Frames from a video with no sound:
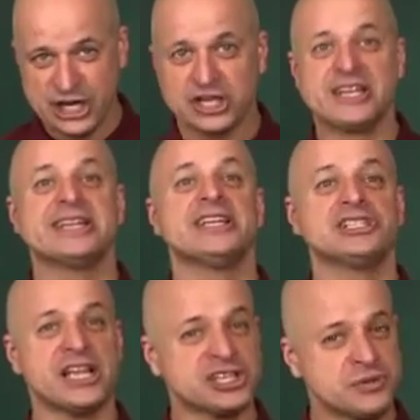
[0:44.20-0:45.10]
Little
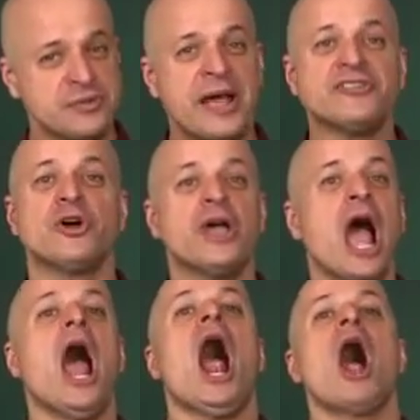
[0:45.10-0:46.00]
intellectual Lamaze, don't go.
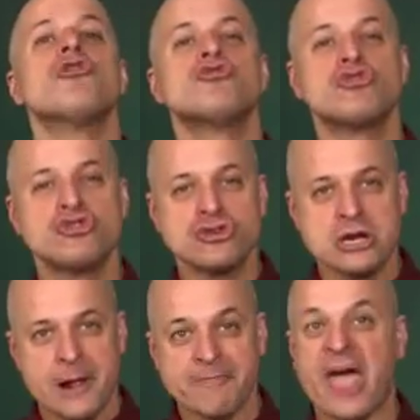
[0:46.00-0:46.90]

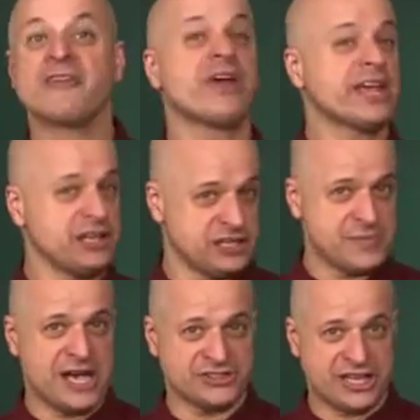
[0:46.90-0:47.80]
I have regular
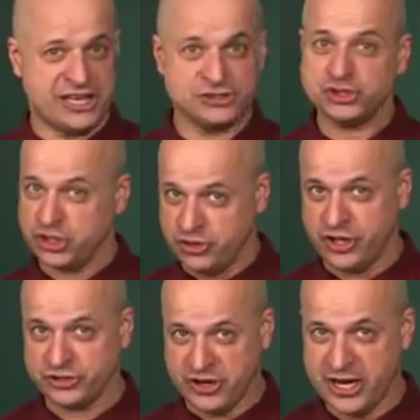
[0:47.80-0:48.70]
Lamaze classes, you know
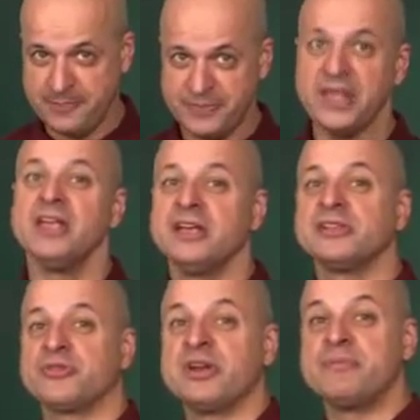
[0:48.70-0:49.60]
those, right?
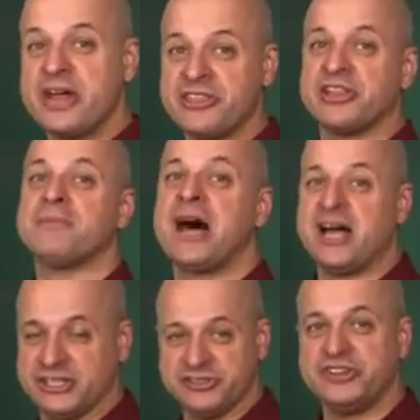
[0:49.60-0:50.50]
3-breath
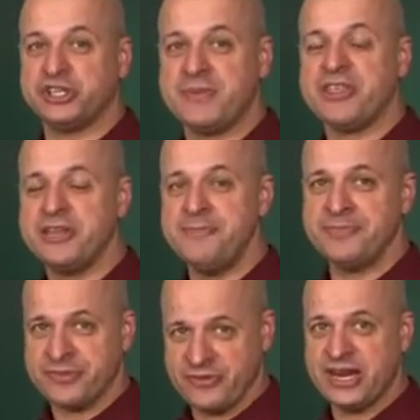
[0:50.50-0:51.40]
Lamaze, Fisher method.
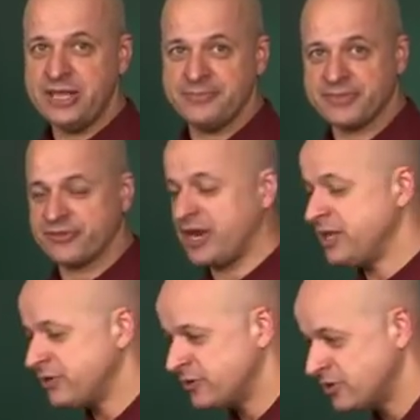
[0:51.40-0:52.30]
Ready? Ready?